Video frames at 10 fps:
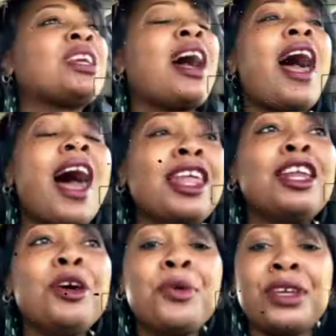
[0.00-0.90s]

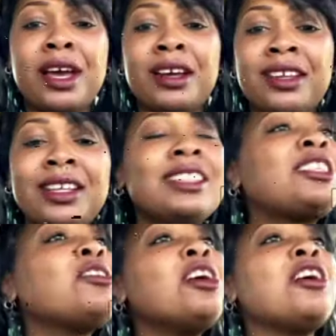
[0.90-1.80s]
Hallelujah.
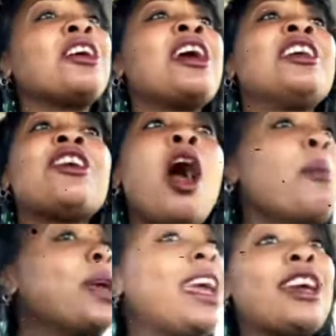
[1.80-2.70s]
So look, y'all
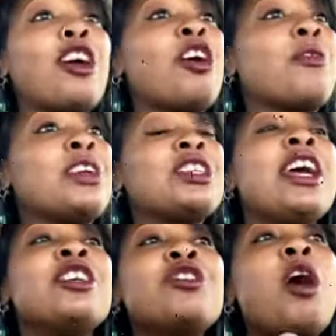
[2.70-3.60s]
be encouraged.
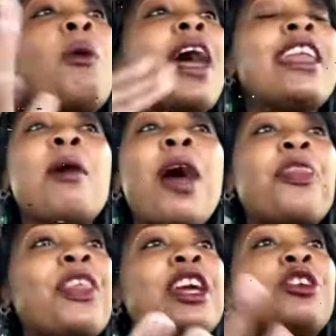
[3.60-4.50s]
You know what? And I, I
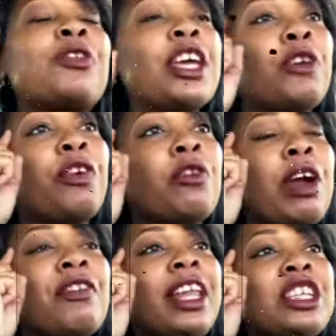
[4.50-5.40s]
thank you. Thank you for the
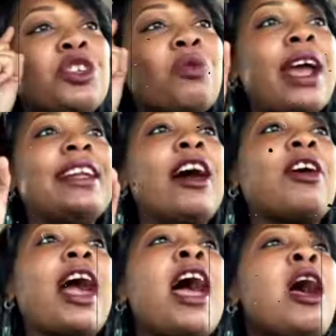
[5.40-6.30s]
revelation right now,
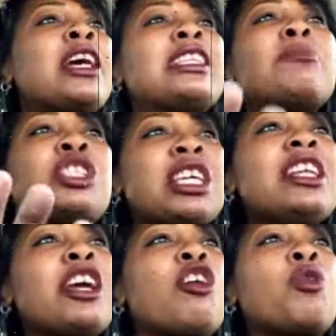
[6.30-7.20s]
God. Because I'm sitting
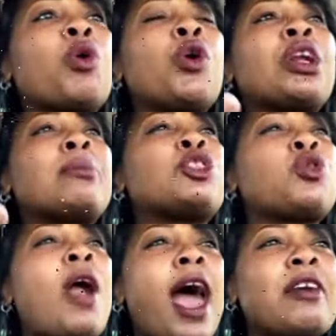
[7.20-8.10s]
here on the road and I'm
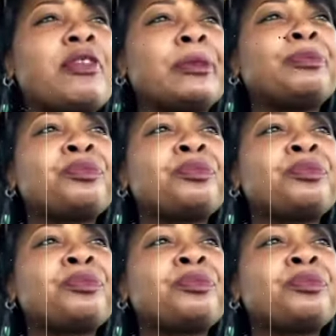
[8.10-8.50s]
driving.